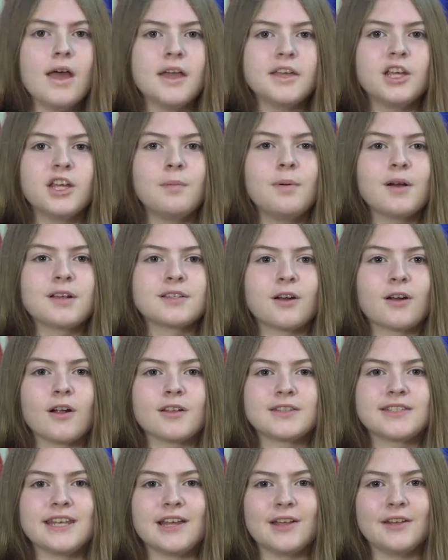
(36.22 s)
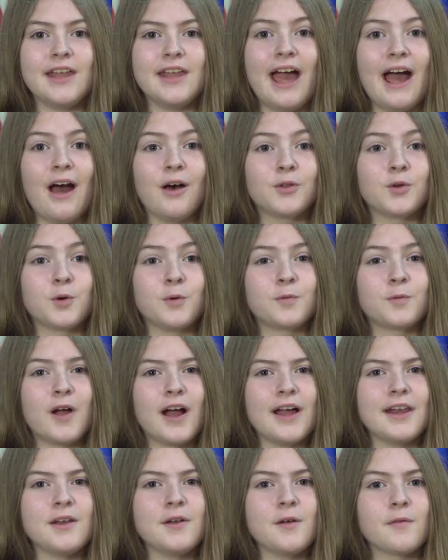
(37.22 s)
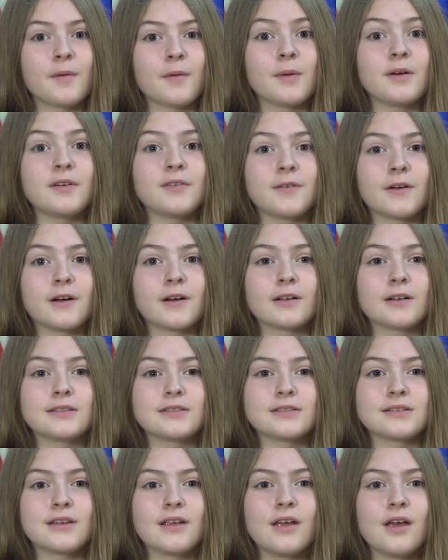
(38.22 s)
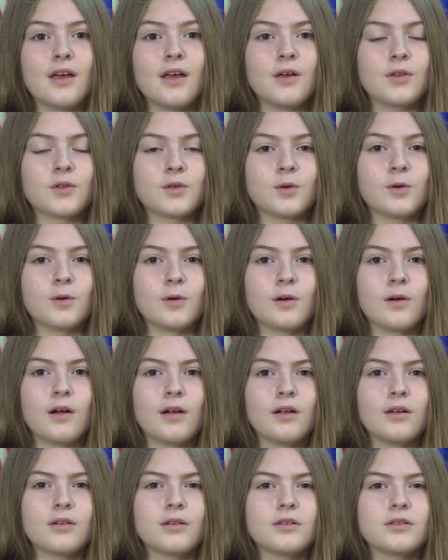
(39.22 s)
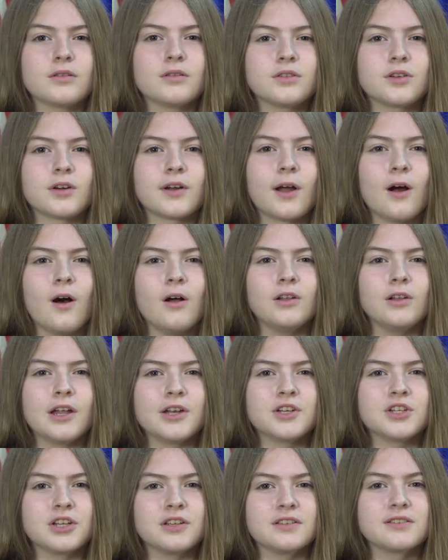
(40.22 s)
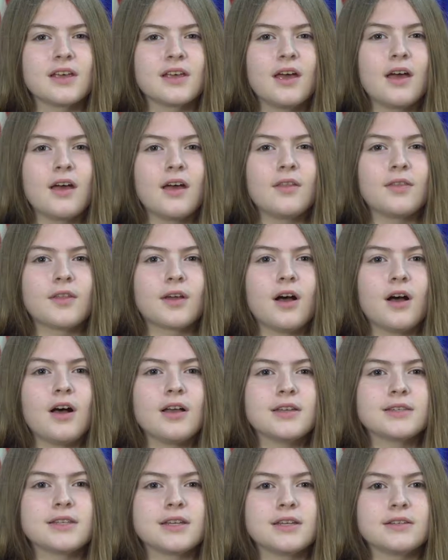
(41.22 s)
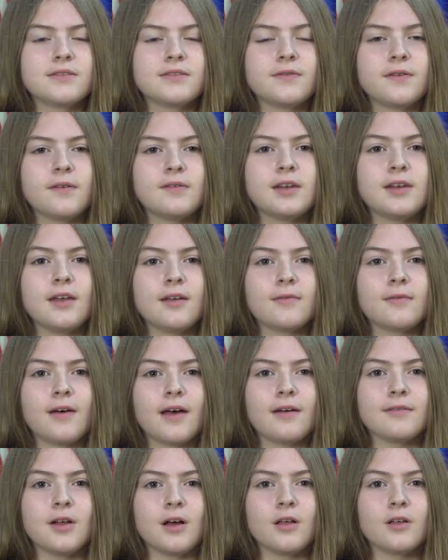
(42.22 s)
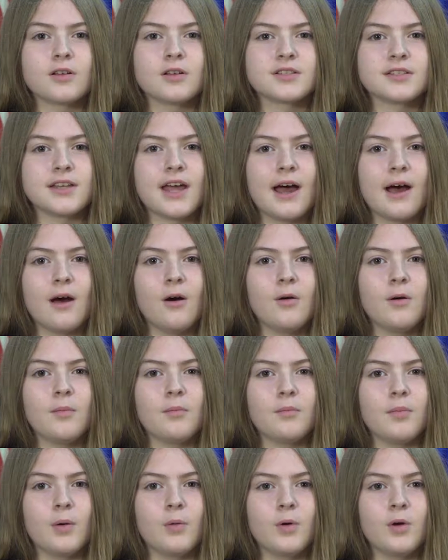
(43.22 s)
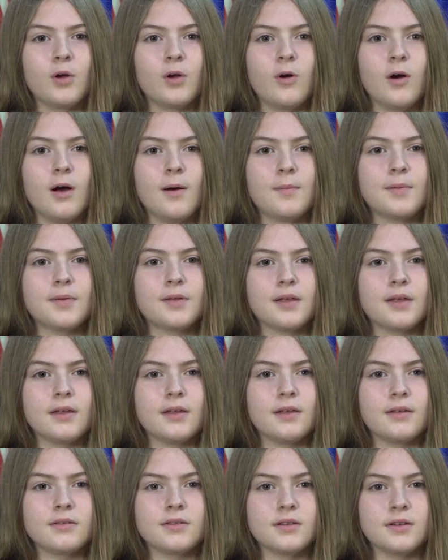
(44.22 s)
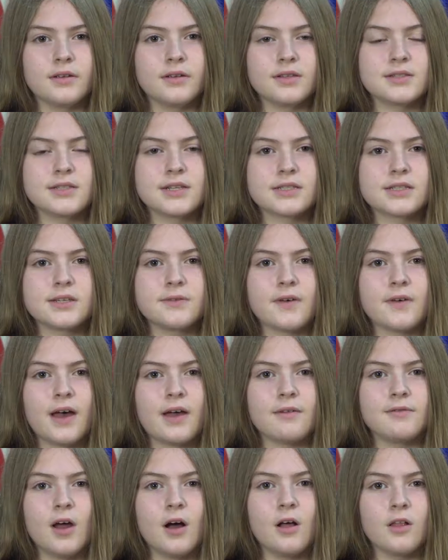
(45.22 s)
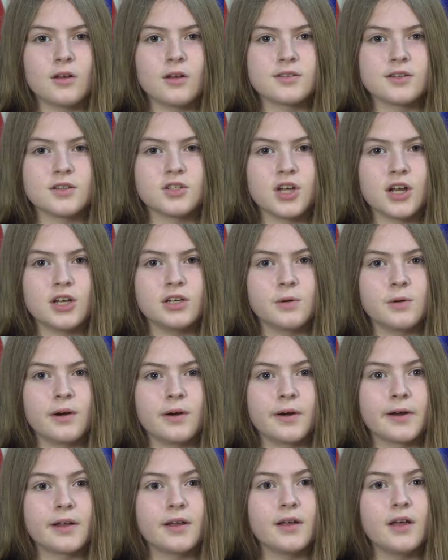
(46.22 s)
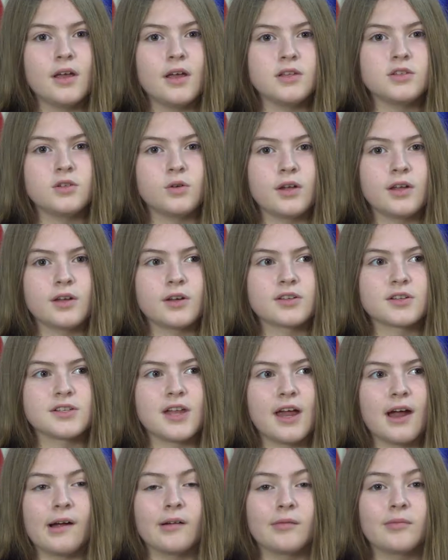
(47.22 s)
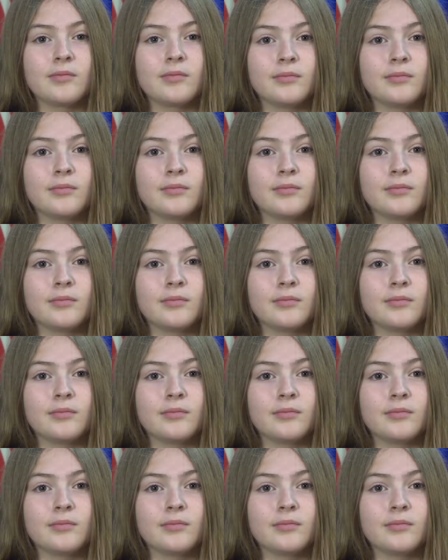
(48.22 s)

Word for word: Yearbooks are on sale now through Friday, November 1st, through during all lunches. The cost is $55 now, but will go up to $65 in January. So get yours now.